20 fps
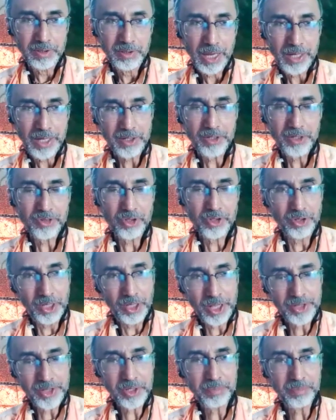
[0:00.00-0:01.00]
at least
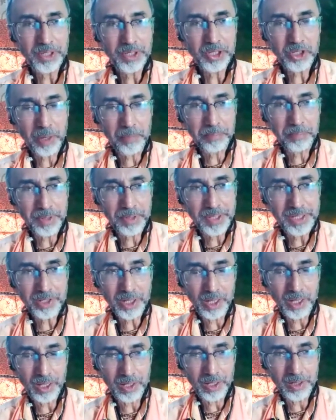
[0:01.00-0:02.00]
relatively complete
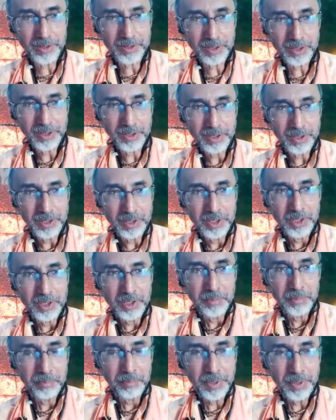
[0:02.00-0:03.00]
health,
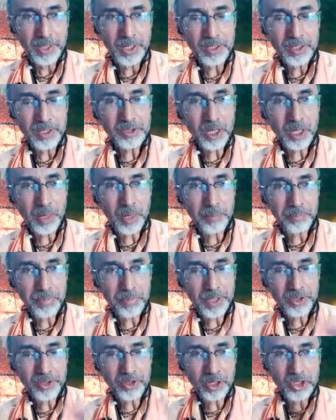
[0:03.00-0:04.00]
being
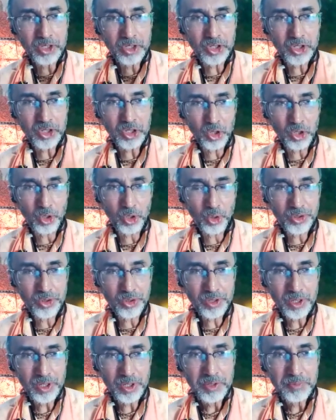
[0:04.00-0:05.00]
completely cured
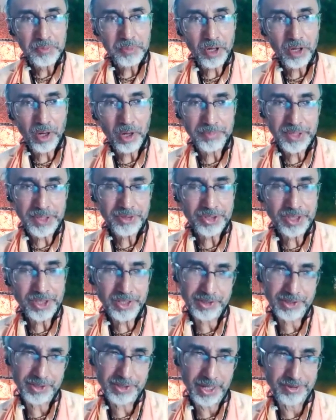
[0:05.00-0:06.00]
from the
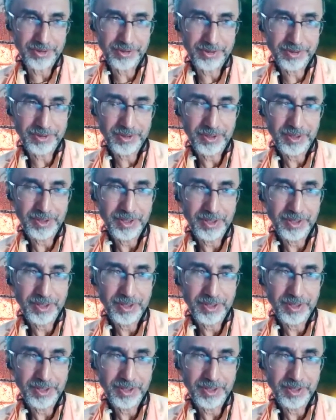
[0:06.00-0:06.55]
sickness.